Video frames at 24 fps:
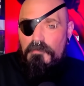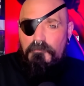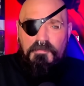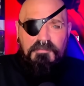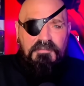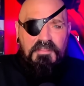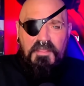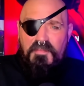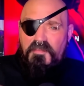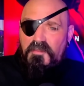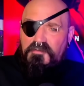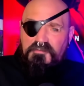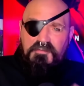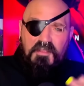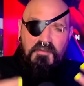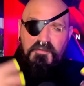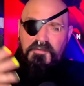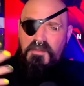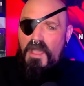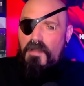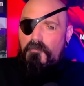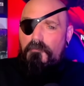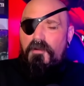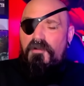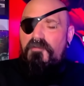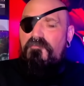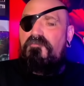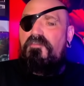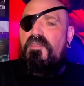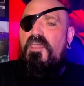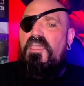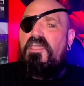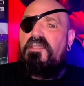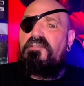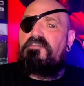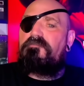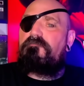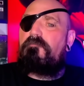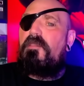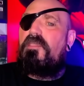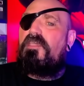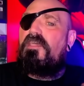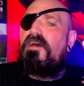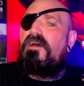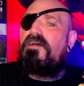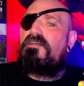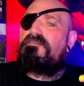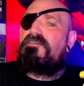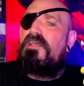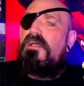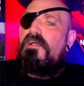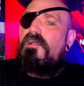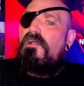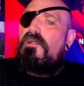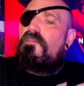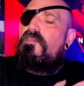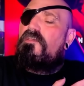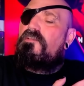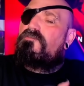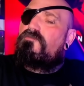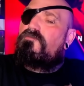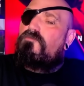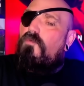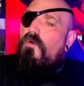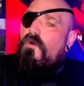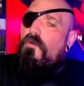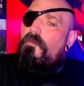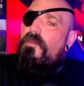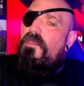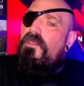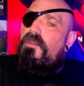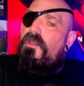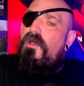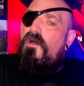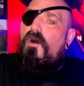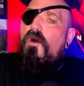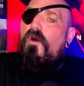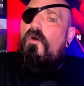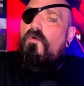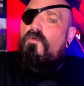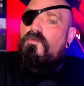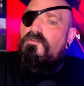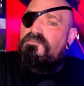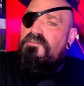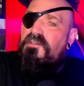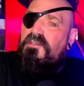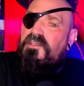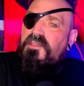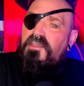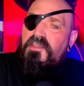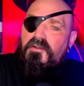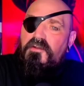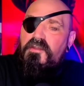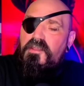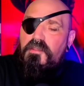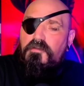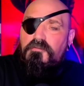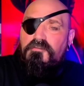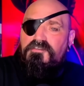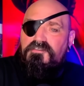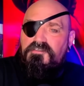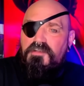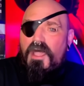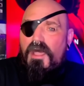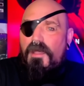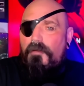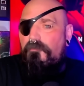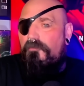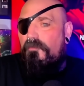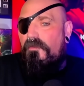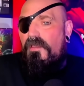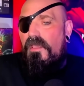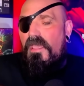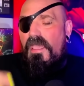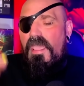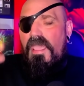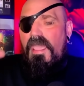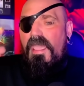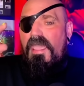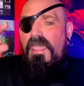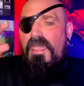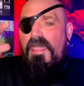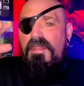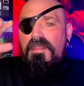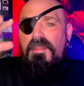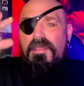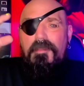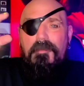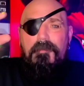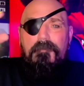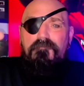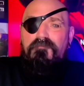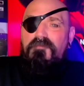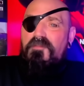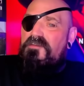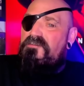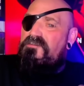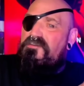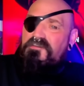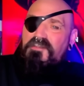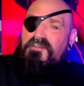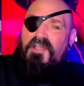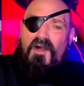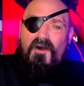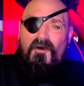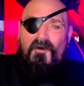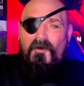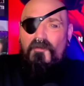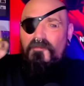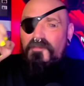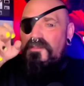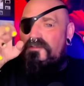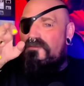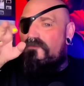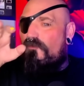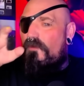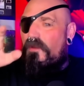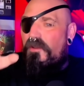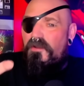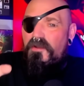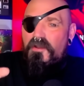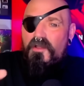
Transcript: But then there's a number of things, because this woman owns a curio shop and she's got all these weird